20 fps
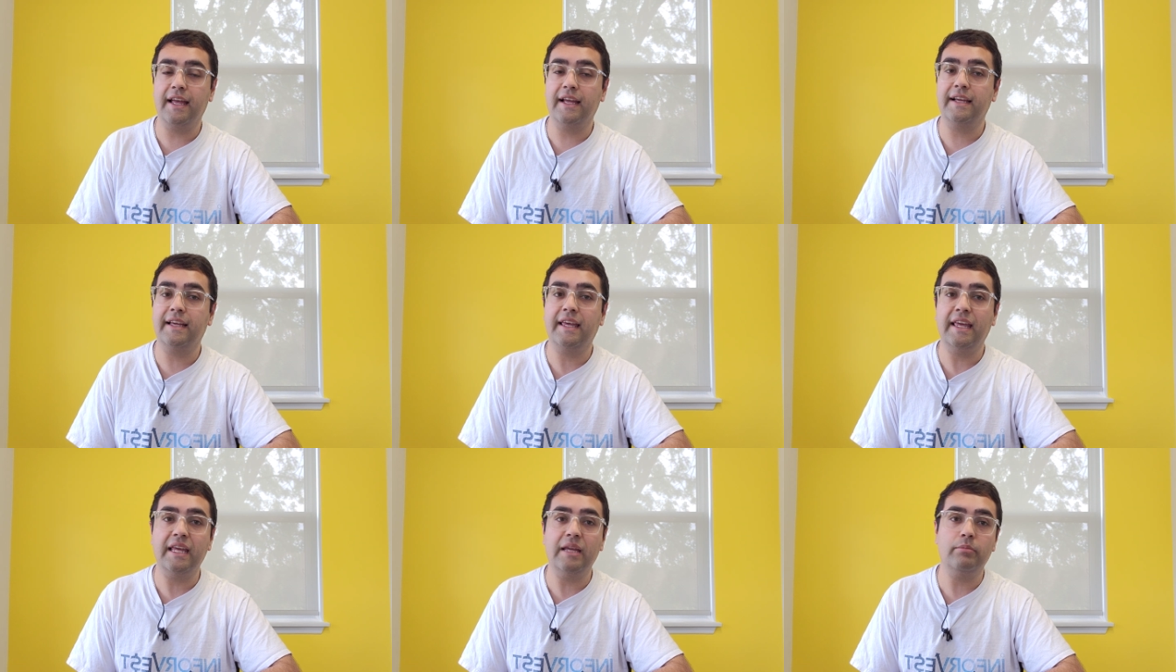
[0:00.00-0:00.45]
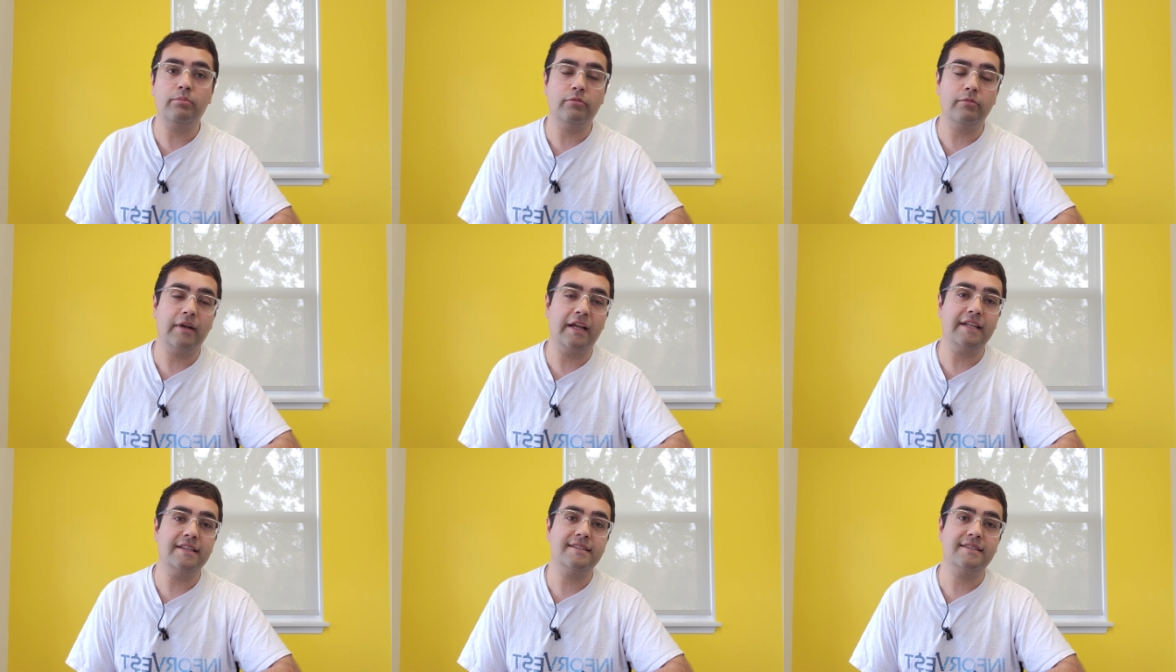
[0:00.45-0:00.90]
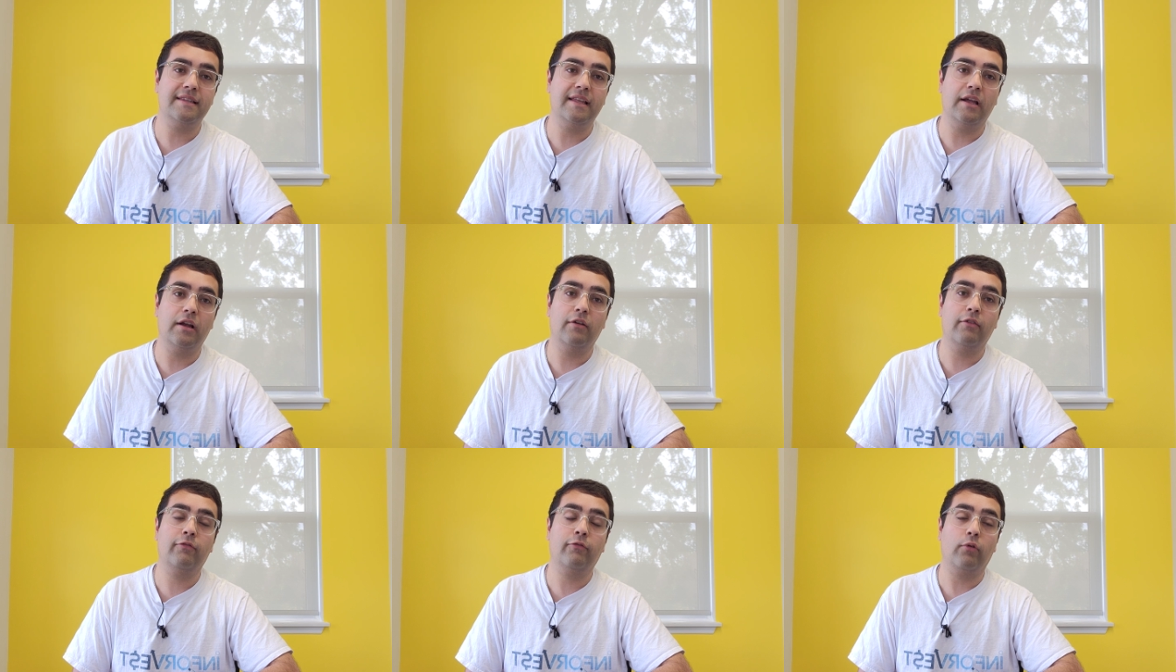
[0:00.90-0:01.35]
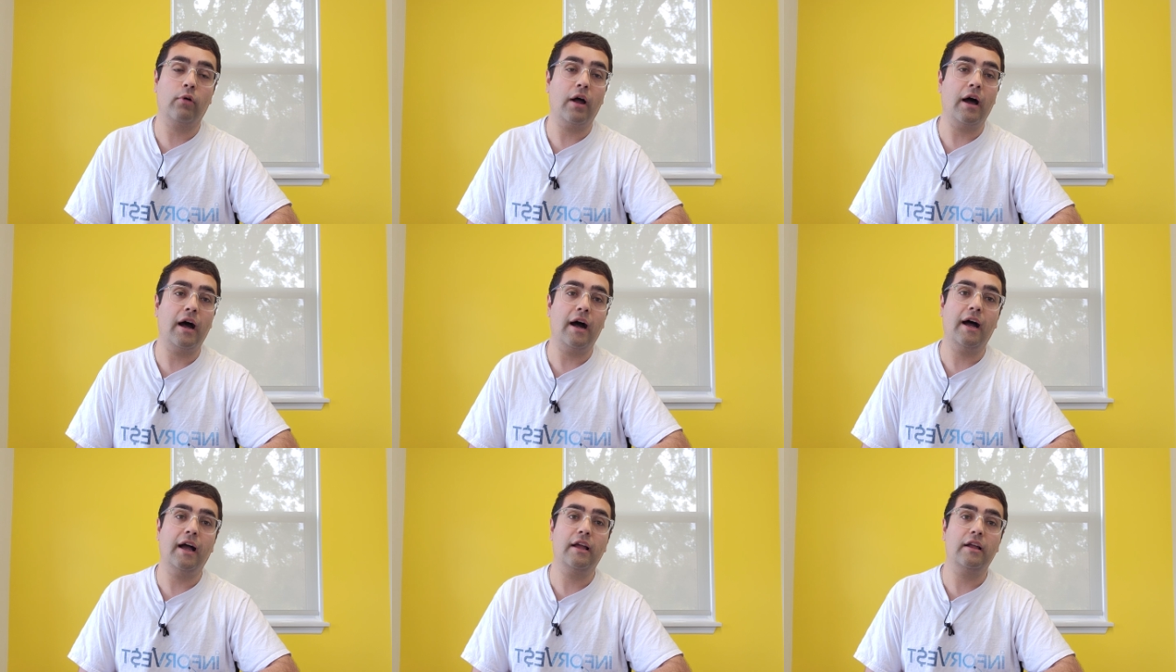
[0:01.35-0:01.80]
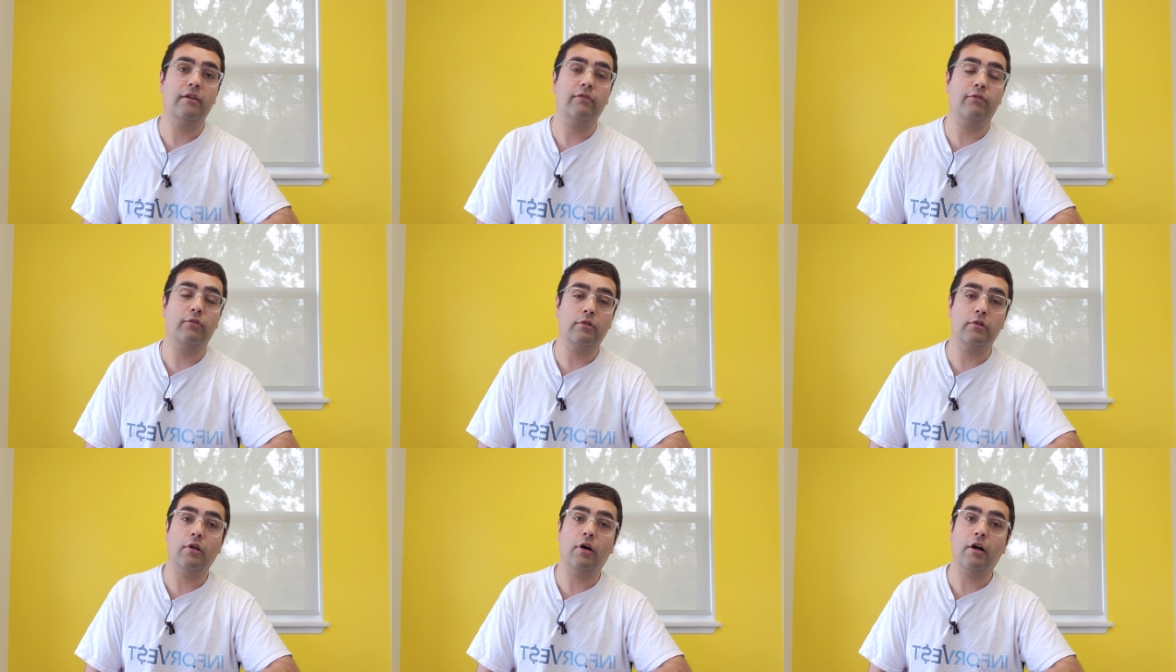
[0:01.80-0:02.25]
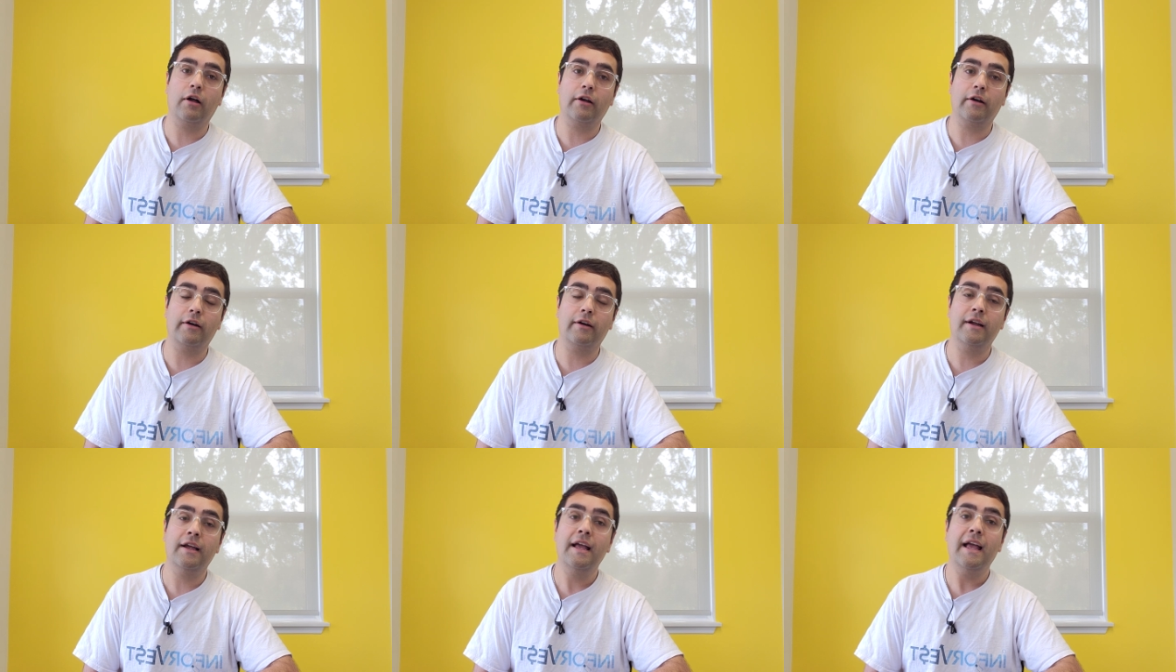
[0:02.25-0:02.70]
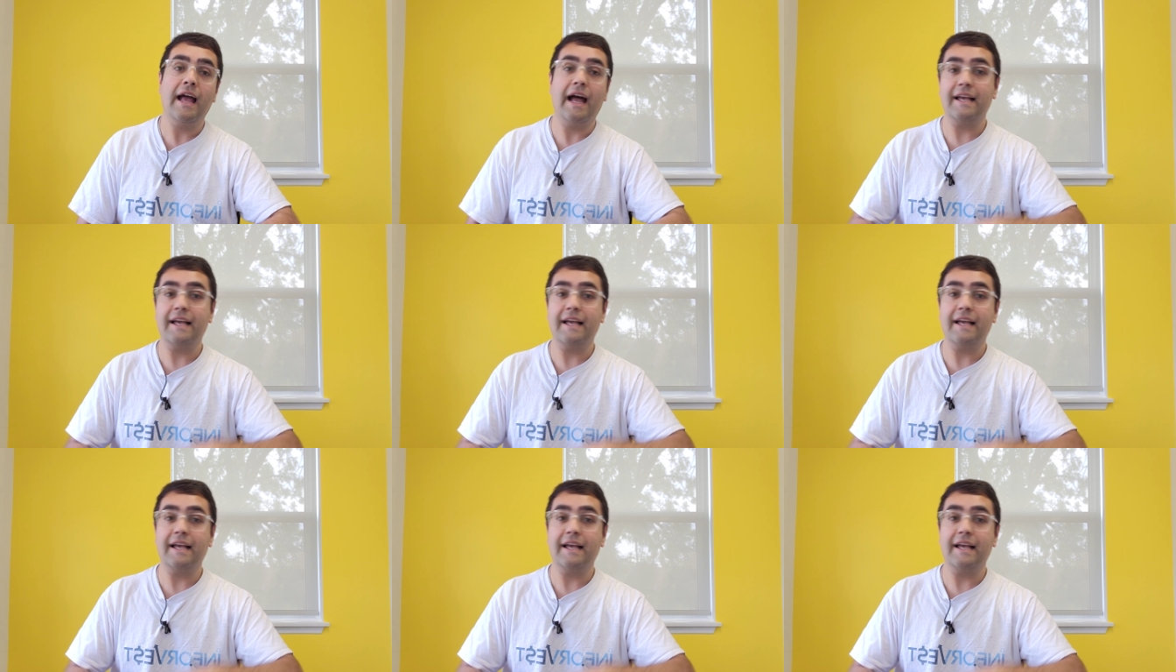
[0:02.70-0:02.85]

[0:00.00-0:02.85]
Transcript: and keep rates there for higher for longer,